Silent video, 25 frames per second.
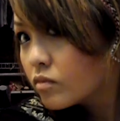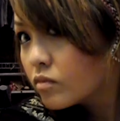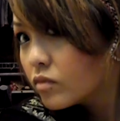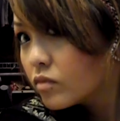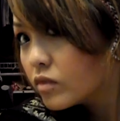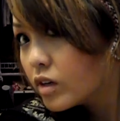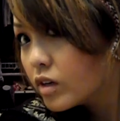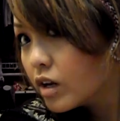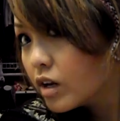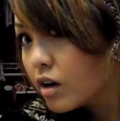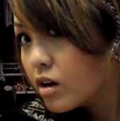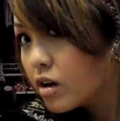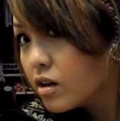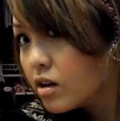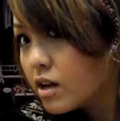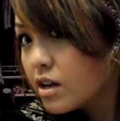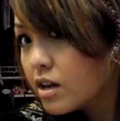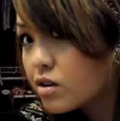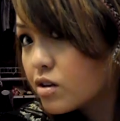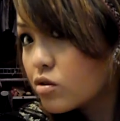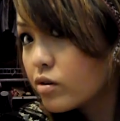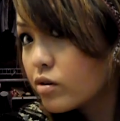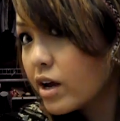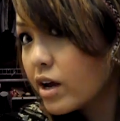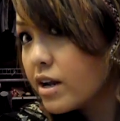You can. It's
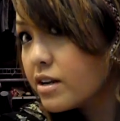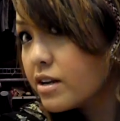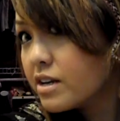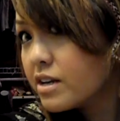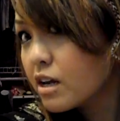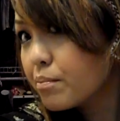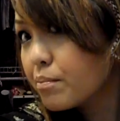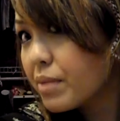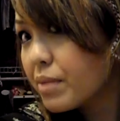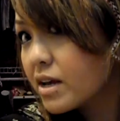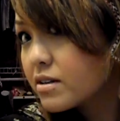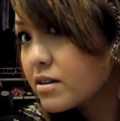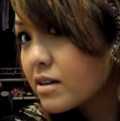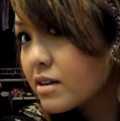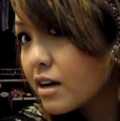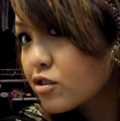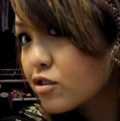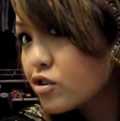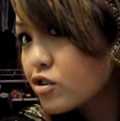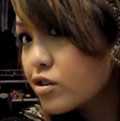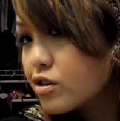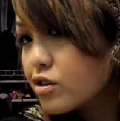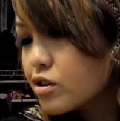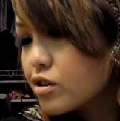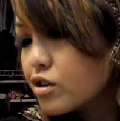okay to take big
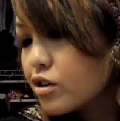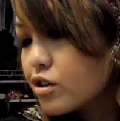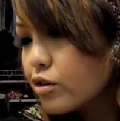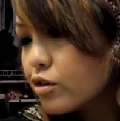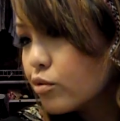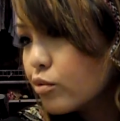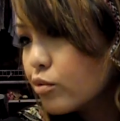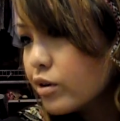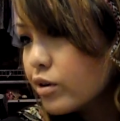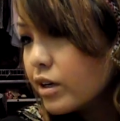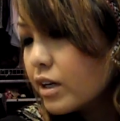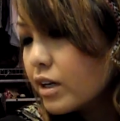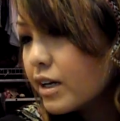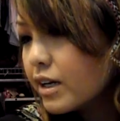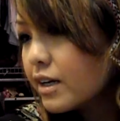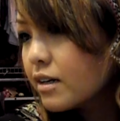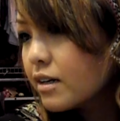sections too, really.